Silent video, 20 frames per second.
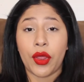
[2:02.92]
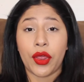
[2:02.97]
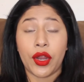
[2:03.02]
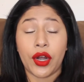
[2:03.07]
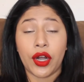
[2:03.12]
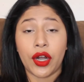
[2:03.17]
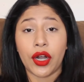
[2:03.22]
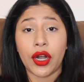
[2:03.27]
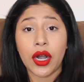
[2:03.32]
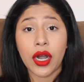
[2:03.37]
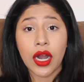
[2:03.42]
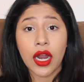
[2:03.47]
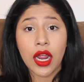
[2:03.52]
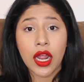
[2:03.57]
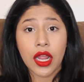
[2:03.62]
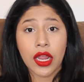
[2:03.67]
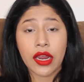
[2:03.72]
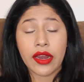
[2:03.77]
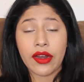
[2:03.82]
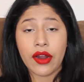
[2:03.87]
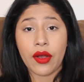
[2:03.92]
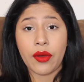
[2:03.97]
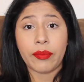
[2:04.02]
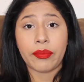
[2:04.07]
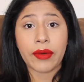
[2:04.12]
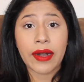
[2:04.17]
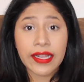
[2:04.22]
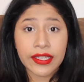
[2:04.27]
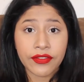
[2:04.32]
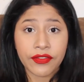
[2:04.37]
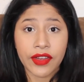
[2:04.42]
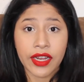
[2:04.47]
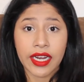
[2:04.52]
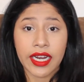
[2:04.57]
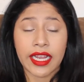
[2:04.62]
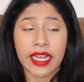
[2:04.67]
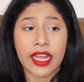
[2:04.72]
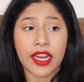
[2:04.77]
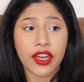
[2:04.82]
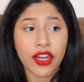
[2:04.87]
with her, you know,
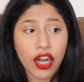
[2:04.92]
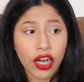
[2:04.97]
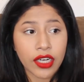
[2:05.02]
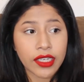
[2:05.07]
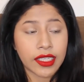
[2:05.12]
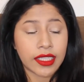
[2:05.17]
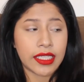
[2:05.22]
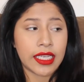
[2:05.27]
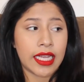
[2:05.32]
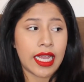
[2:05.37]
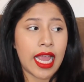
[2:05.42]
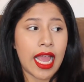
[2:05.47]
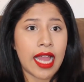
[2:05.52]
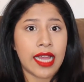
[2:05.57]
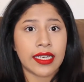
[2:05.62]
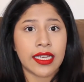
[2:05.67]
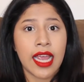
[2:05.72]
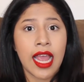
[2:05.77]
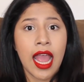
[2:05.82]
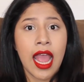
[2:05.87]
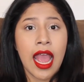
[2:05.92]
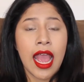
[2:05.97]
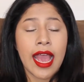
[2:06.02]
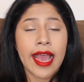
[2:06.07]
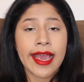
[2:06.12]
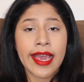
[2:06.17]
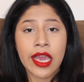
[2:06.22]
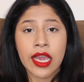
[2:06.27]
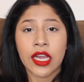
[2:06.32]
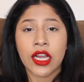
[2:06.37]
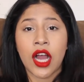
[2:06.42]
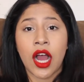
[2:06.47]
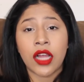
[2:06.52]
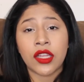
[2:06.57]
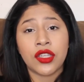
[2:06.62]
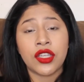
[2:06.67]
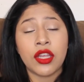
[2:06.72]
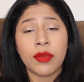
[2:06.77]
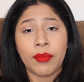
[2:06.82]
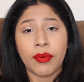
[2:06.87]
breastfeeding and nursing and it
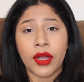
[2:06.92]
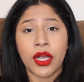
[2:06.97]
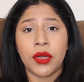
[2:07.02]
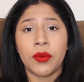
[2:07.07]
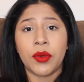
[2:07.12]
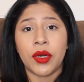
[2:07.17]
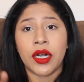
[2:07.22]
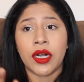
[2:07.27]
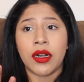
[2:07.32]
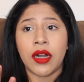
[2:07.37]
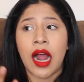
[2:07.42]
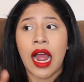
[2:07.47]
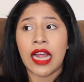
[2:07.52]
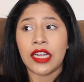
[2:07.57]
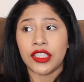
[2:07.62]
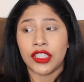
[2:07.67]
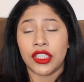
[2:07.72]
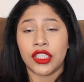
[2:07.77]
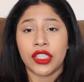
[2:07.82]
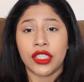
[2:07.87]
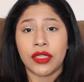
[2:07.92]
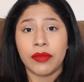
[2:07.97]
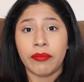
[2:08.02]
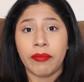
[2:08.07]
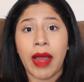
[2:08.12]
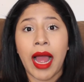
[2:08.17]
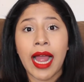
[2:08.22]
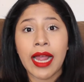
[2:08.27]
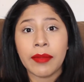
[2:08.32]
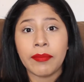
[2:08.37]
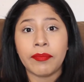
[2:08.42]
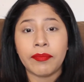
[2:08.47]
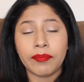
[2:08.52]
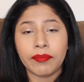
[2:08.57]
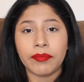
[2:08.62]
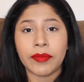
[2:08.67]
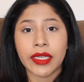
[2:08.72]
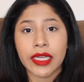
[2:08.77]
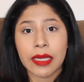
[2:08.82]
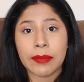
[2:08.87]
got to the point where I just, my
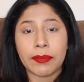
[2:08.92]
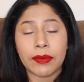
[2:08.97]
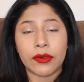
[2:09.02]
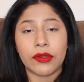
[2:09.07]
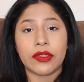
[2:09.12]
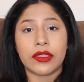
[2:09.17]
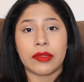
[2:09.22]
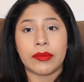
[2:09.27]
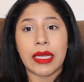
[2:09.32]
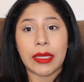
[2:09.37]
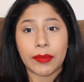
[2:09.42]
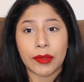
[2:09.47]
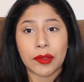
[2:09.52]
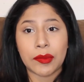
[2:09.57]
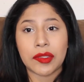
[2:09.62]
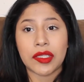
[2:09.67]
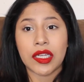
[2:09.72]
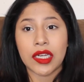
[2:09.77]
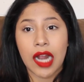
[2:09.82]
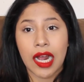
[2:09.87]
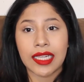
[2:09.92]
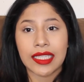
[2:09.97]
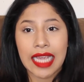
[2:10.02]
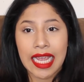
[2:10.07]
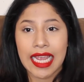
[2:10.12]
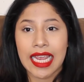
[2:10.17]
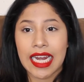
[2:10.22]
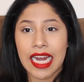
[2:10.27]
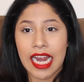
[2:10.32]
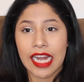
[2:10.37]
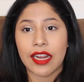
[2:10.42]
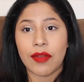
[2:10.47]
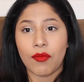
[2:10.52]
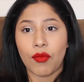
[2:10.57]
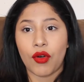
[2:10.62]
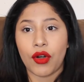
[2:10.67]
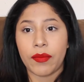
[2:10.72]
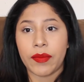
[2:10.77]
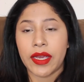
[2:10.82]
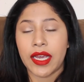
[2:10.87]
nipples, my boobs cannot take it
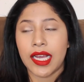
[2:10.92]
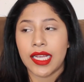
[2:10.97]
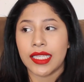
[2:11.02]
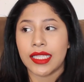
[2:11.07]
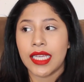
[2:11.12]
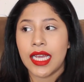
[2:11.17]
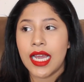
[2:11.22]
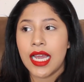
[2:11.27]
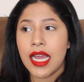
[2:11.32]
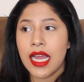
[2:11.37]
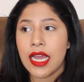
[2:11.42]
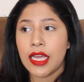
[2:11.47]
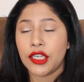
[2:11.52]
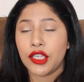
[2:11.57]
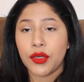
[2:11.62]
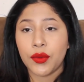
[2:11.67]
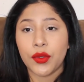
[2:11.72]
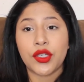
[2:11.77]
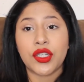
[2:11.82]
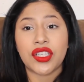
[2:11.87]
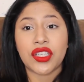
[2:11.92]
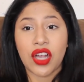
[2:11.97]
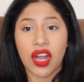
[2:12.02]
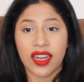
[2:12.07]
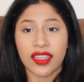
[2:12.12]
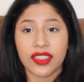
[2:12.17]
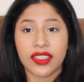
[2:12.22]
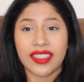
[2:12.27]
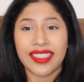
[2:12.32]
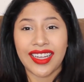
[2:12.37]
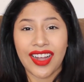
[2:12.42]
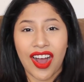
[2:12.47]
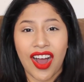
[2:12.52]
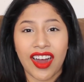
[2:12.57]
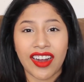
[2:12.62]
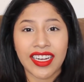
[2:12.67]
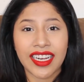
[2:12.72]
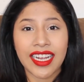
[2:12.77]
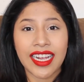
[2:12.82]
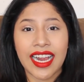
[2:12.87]
anymore because she was just constantly
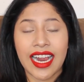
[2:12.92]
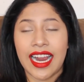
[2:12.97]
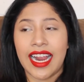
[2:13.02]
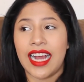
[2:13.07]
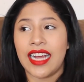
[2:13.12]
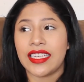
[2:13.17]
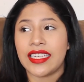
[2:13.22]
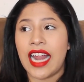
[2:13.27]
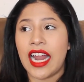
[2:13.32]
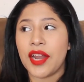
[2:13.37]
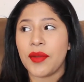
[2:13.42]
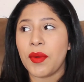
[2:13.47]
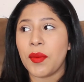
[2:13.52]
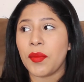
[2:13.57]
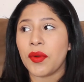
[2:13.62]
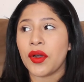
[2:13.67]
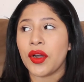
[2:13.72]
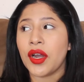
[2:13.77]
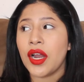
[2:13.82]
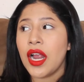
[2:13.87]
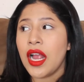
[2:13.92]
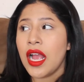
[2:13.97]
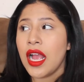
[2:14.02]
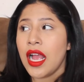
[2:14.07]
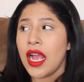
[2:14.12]
on it and I remember